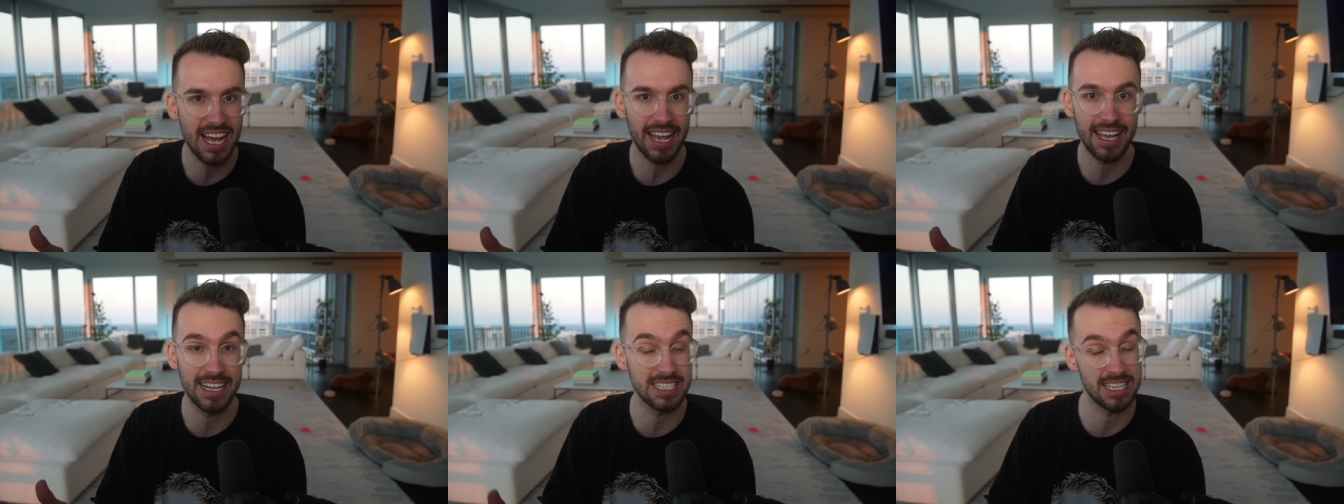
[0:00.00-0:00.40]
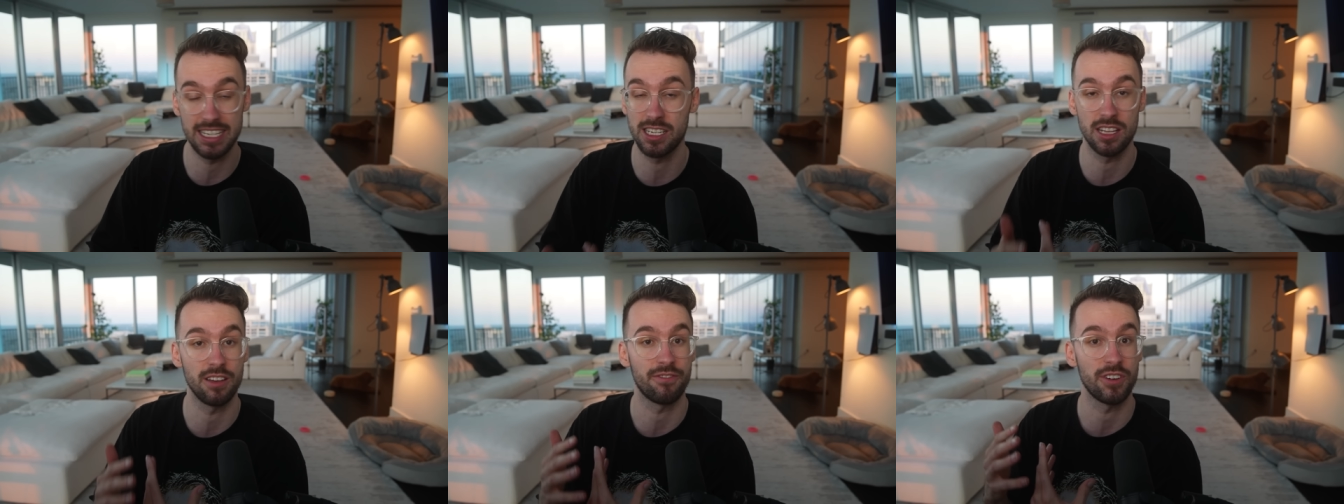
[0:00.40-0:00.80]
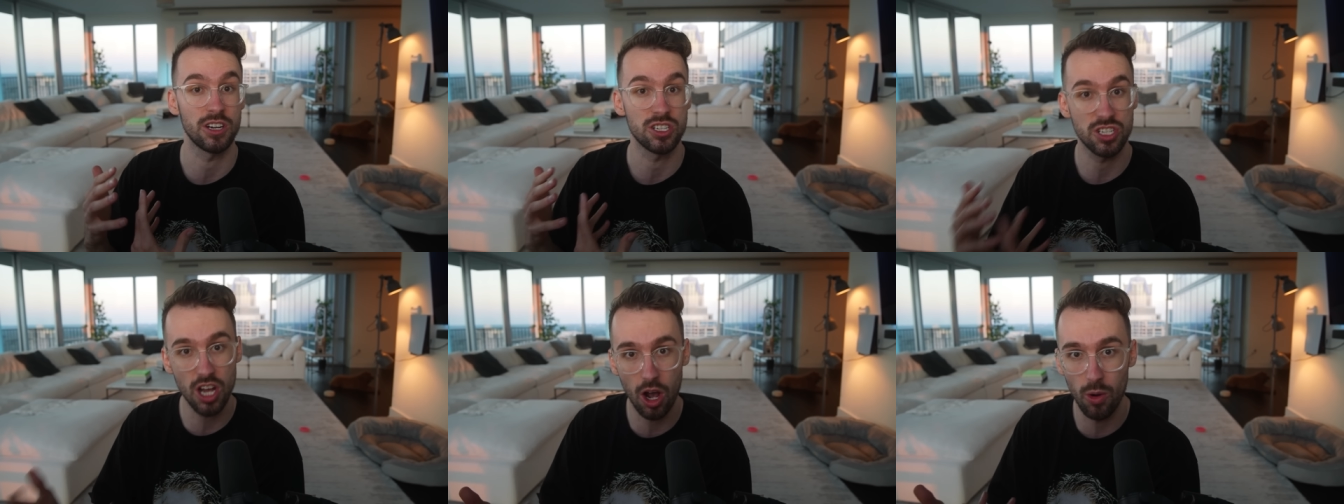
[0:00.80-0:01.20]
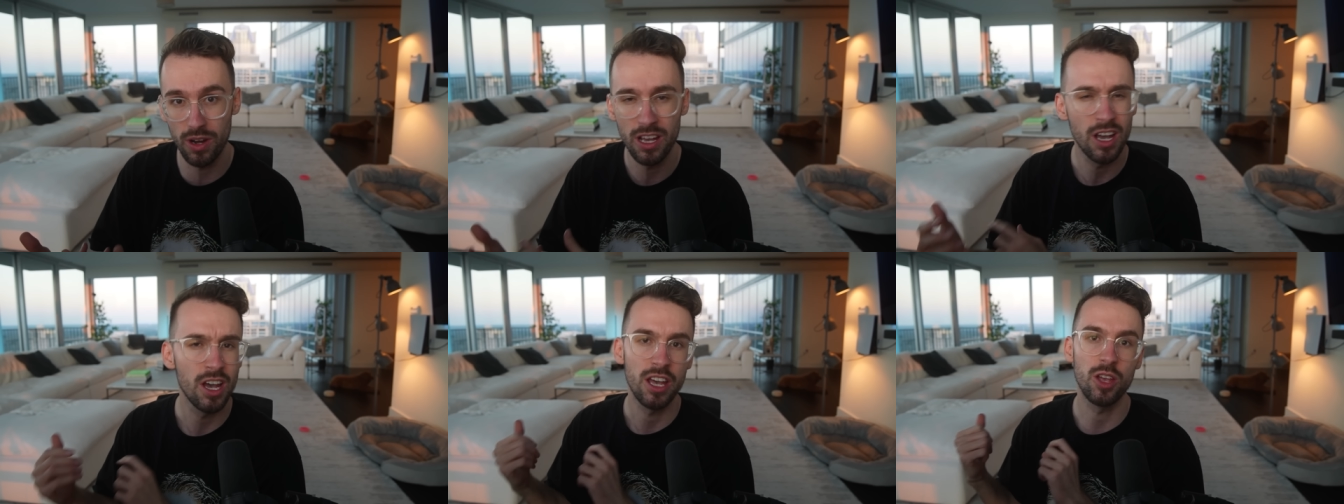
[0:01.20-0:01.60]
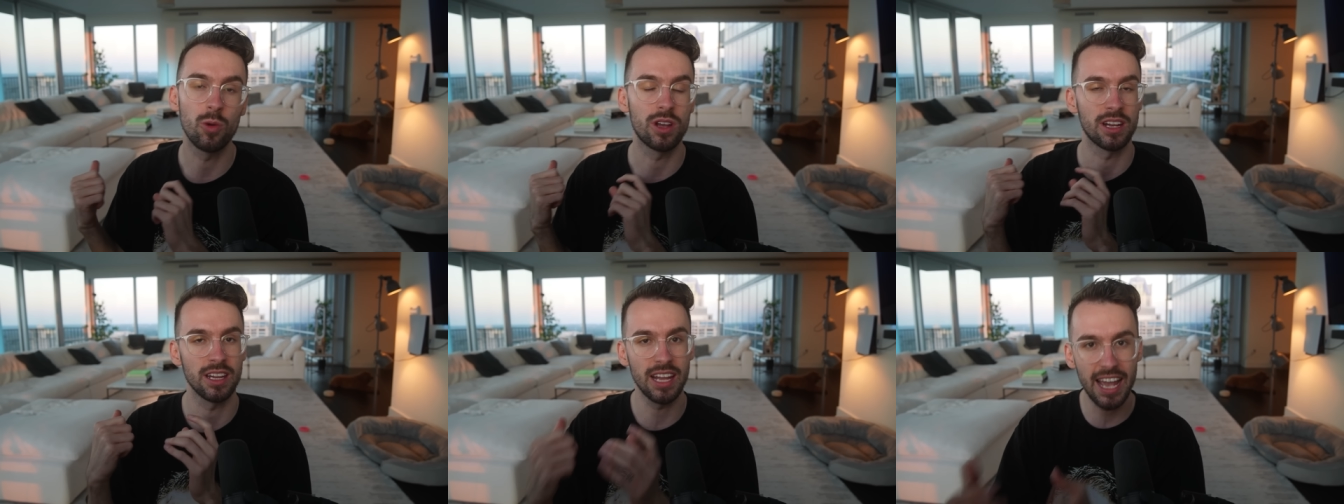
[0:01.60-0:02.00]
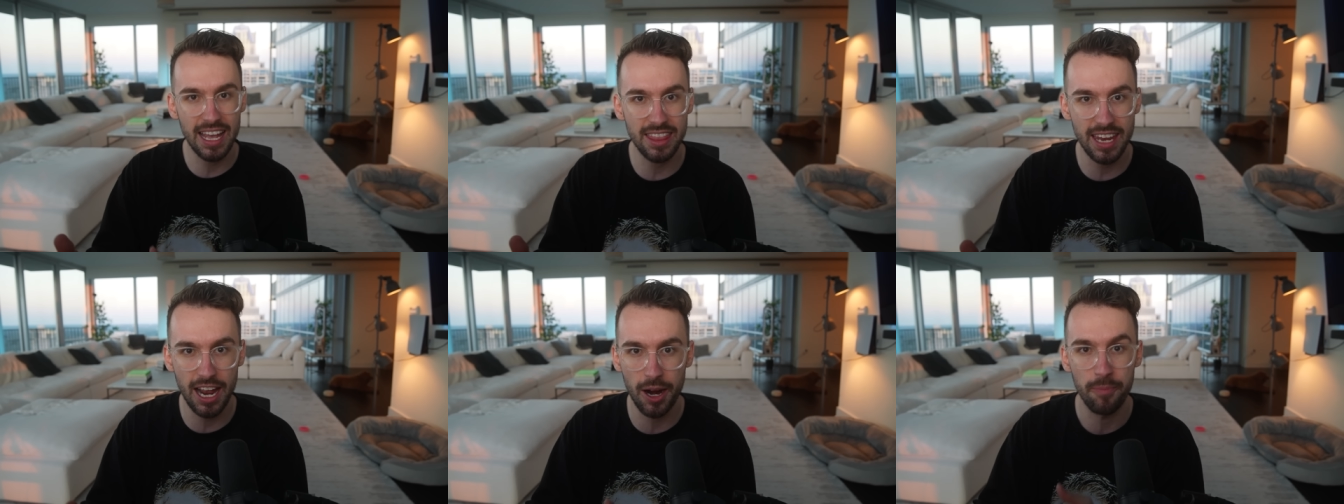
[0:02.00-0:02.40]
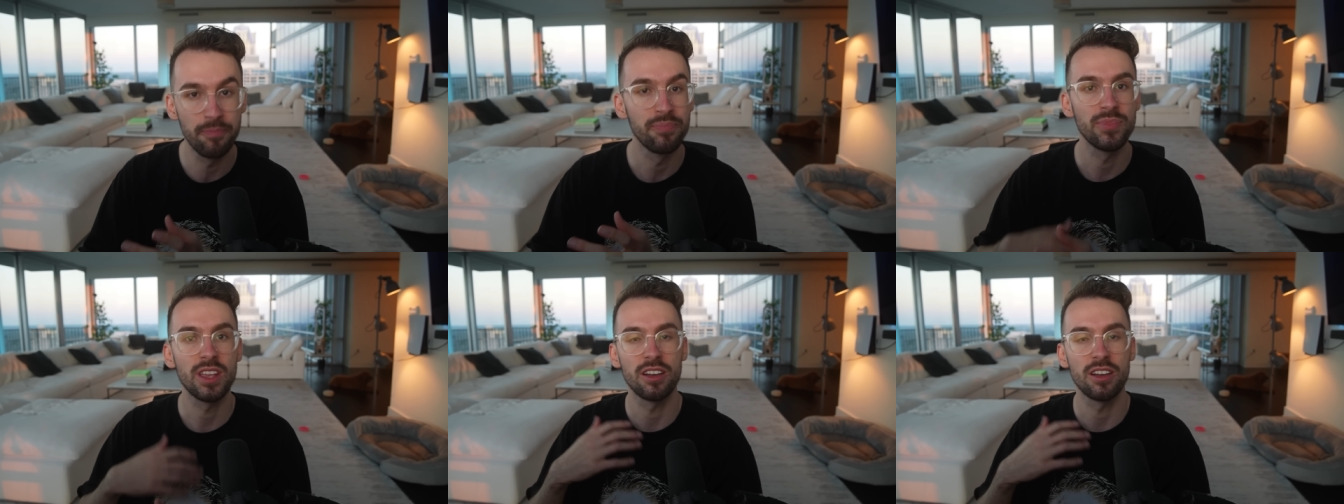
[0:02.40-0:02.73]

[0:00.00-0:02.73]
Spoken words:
seconds into the first zone, you can land there,